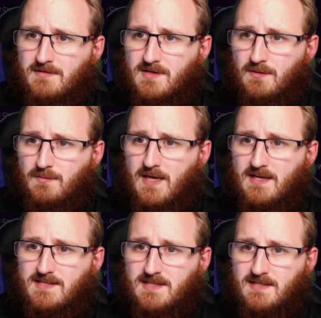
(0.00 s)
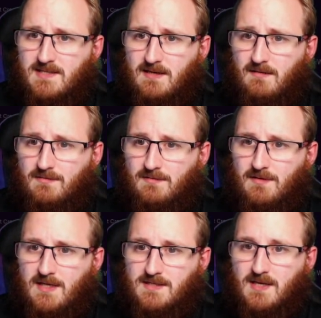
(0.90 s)
yeah, 16th
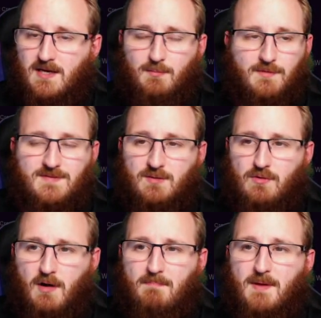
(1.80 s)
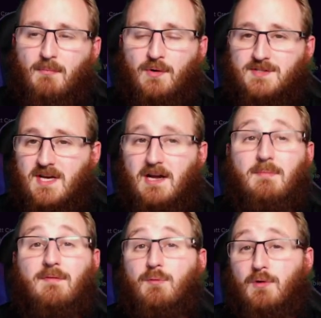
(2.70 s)
is, we've still got a bit more time
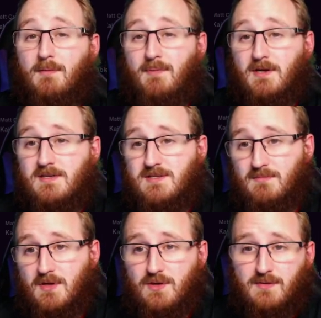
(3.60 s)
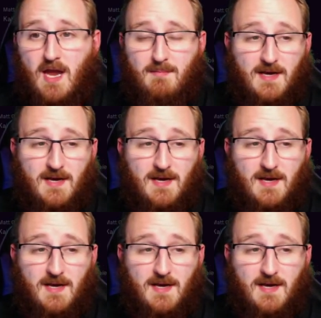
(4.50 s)
if we want to buy some UK-based